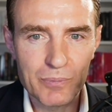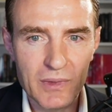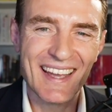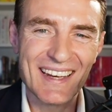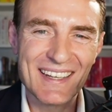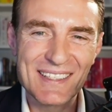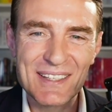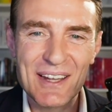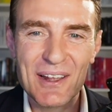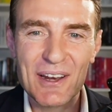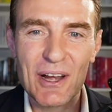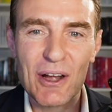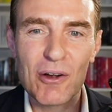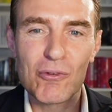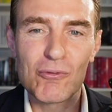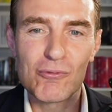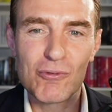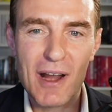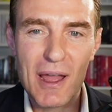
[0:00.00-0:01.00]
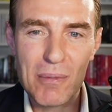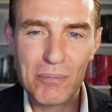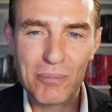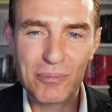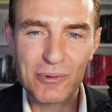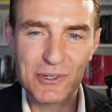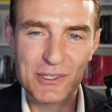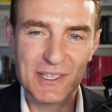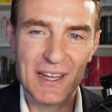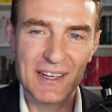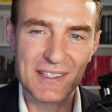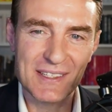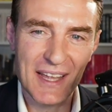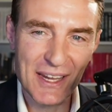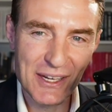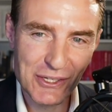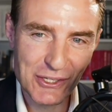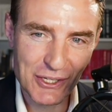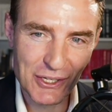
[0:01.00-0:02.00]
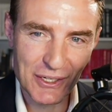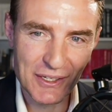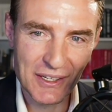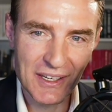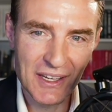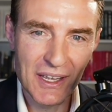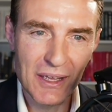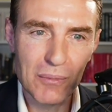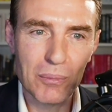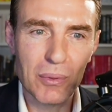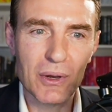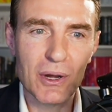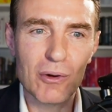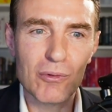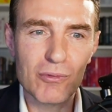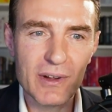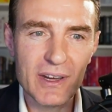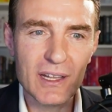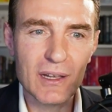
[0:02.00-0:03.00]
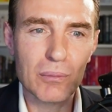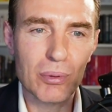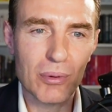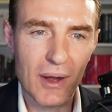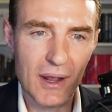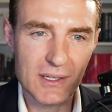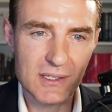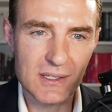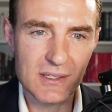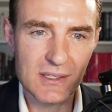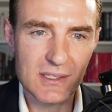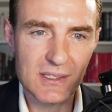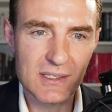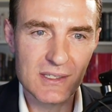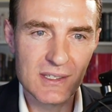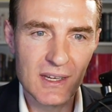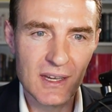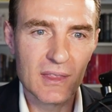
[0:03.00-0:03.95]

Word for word: It is not a representation, but a real presence.